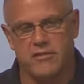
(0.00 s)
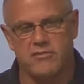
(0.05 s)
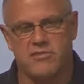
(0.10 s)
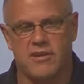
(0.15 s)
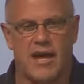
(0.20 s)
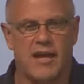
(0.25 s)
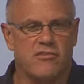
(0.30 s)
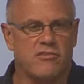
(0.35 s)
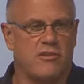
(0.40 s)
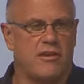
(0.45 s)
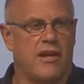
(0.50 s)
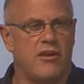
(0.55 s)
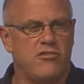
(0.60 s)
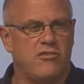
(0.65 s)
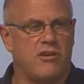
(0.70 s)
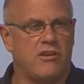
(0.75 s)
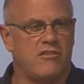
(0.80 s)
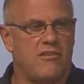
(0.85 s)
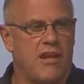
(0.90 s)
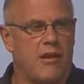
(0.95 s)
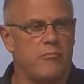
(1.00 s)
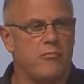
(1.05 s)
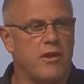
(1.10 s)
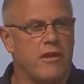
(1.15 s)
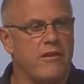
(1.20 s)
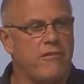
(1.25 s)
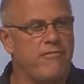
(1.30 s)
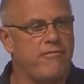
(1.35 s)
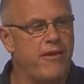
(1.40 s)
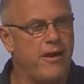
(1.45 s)
an assassination attempt
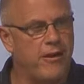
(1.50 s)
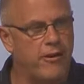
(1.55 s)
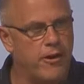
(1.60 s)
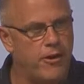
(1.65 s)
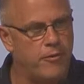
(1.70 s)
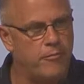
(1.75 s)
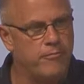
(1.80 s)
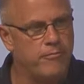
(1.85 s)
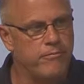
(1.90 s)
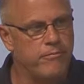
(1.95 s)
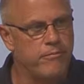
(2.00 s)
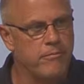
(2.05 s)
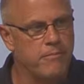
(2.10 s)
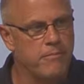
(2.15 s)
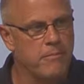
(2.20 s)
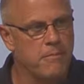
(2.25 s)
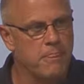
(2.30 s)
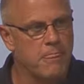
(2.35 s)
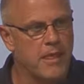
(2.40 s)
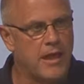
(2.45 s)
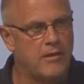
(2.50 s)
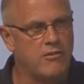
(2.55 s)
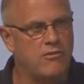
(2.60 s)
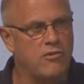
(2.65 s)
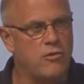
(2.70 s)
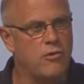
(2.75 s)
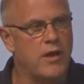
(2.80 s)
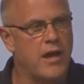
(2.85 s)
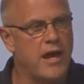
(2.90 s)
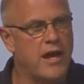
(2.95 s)
on the Pharaoh. And
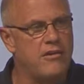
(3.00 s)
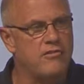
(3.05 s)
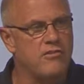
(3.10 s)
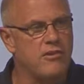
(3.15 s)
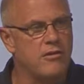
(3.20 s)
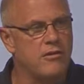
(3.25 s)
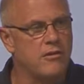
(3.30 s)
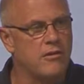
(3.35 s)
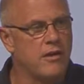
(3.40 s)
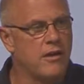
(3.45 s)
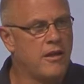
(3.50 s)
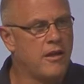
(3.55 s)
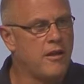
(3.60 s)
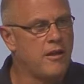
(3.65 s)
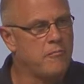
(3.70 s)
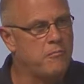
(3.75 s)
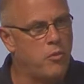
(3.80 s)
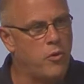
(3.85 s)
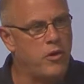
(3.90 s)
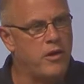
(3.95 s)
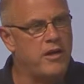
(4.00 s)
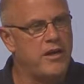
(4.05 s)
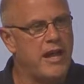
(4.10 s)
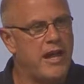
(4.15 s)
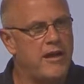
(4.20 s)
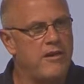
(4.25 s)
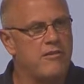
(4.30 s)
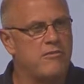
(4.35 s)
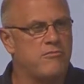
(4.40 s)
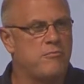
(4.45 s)
two guys are pointed
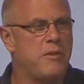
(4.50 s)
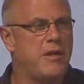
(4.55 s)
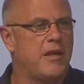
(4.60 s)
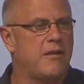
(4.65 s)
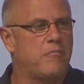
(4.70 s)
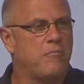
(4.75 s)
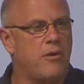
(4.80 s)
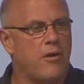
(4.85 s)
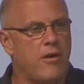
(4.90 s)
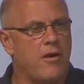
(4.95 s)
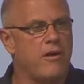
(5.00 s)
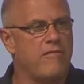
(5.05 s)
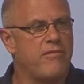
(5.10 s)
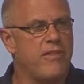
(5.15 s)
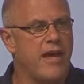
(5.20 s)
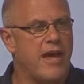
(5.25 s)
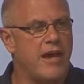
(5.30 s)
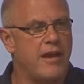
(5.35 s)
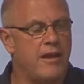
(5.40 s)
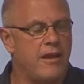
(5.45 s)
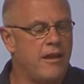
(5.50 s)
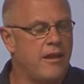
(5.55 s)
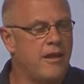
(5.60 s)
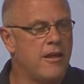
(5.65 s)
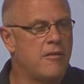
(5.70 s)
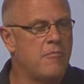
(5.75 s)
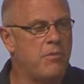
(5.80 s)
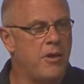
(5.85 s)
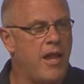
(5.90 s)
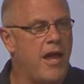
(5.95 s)
out as being part of that
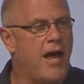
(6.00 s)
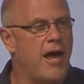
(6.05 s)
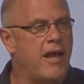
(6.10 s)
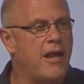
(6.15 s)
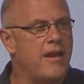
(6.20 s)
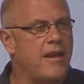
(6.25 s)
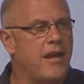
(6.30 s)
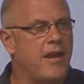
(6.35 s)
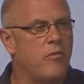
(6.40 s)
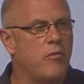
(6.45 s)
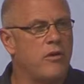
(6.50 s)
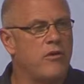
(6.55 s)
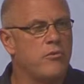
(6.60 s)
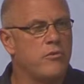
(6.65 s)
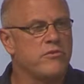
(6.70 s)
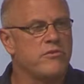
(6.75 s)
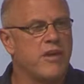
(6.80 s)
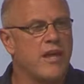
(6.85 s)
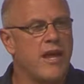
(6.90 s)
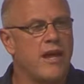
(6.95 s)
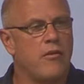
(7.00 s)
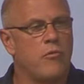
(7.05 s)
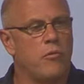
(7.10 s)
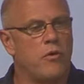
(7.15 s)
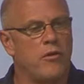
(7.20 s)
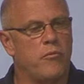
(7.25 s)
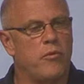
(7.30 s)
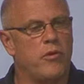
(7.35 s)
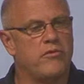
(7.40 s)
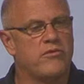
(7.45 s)
plot. And one was
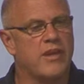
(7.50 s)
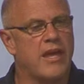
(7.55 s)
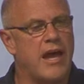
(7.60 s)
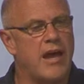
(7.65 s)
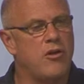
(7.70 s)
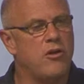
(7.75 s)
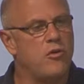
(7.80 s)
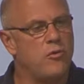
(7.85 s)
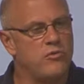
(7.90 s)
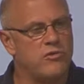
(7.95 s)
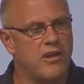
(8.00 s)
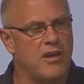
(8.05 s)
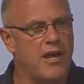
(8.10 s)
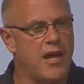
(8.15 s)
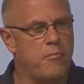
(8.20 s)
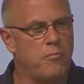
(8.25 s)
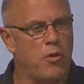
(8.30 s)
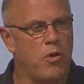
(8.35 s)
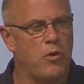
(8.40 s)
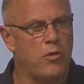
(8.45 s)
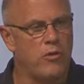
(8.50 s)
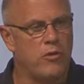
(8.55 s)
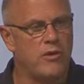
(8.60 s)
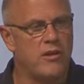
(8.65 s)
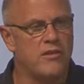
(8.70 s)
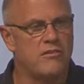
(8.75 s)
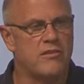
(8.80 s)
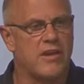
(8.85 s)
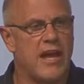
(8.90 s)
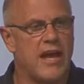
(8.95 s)
the guy who was a cup holder.
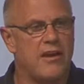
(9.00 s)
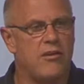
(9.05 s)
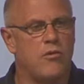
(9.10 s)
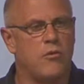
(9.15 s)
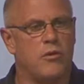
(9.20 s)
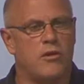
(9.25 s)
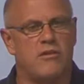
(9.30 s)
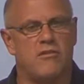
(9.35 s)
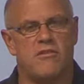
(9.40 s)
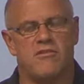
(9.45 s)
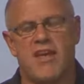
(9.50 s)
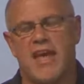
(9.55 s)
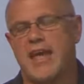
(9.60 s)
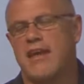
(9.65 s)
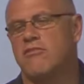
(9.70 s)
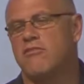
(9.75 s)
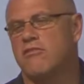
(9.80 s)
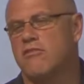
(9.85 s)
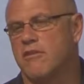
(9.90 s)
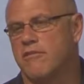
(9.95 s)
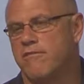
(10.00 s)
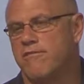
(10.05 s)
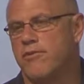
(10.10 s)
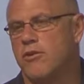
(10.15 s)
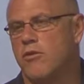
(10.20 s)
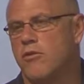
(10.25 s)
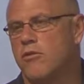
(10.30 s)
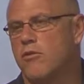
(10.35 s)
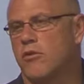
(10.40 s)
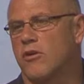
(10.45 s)
He's the guy who would taste the
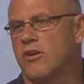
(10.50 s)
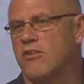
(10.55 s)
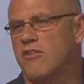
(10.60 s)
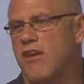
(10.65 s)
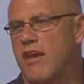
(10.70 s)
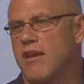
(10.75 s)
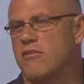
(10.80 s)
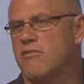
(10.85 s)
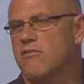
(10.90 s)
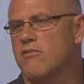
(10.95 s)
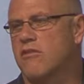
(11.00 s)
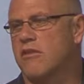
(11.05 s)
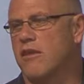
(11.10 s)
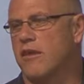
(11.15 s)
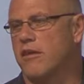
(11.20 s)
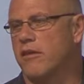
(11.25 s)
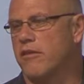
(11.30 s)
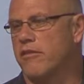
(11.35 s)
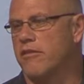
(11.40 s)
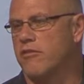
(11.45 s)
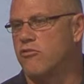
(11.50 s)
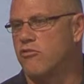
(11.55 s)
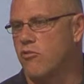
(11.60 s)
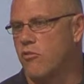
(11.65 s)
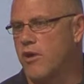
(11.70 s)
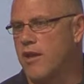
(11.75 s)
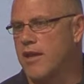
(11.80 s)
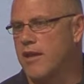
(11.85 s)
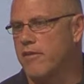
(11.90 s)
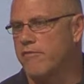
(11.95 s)
food or taste the
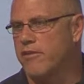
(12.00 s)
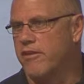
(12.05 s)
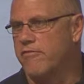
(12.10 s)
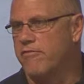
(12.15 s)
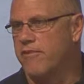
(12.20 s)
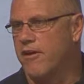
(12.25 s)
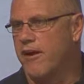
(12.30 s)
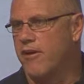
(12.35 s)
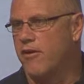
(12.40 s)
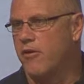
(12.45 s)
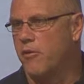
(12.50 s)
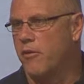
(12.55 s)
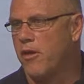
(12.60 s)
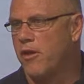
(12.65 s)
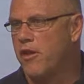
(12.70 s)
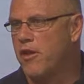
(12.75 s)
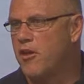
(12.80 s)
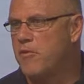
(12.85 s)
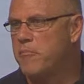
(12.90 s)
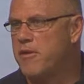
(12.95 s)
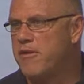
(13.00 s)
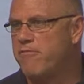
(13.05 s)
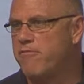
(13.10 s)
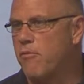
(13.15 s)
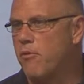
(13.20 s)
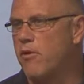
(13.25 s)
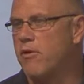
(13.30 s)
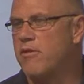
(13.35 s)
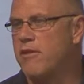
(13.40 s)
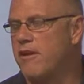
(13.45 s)
drink of the Pharaoh
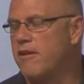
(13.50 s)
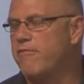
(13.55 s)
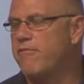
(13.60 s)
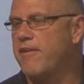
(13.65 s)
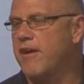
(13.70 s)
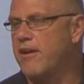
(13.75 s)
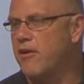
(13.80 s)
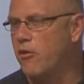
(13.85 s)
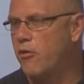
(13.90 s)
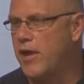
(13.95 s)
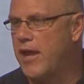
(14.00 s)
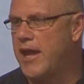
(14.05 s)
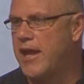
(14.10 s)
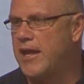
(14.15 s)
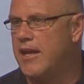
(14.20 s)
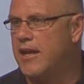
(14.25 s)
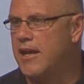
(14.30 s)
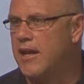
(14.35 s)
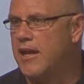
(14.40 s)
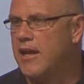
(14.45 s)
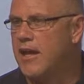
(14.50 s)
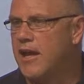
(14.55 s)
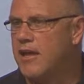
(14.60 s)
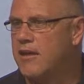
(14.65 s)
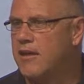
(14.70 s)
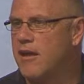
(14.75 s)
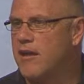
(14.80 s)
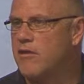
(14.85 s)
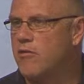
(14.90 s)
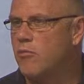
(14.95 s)
before the Pharaoh ate.
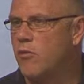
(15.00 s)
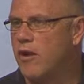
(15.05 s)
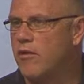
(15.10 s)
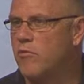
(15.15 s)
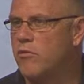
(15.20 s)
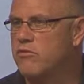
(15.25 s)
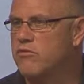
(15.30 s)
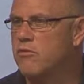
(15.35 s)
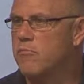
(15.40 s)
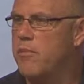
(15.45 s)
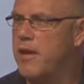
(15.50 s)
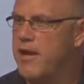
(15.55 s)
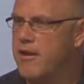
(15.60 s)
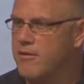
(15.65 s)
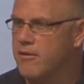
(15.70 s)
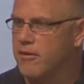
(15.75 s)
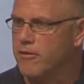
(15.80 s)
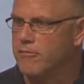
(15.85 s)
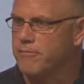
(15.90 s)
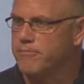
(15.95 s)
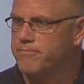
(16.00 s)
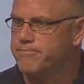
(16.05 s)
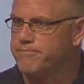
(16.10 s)
And the other one was the baker.